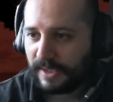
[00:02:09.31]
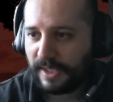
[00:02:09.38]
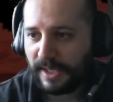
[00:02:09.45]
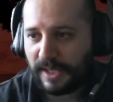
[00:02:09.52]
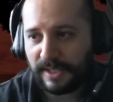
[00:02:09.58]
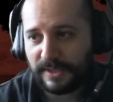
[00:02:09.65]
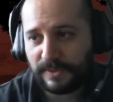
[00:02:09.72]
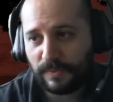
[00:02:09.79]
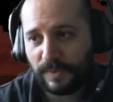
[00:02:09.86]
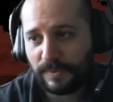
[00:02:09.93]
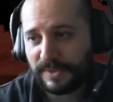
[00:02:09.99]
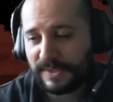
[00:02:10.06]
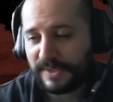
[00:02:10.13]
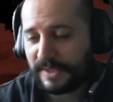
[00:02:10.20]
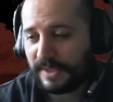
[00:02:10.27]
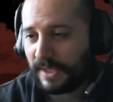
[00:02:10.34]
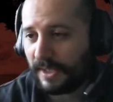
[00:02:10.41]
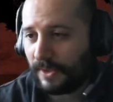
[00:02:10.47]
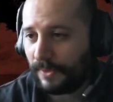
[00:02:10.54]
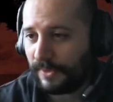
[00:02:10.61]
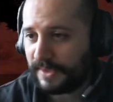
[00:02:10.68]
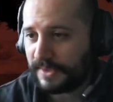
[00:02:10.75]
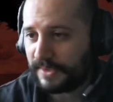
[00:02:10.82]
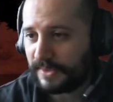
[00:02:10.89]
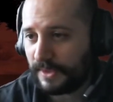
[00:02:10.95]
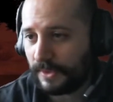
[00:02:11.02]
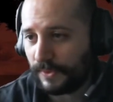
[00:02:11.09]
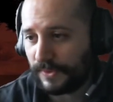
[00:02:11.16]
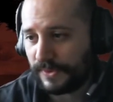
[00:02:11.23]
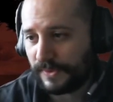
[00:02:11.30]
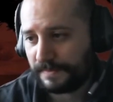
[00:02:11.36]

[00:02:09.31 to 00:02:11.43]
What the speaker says: and we will see how this goes.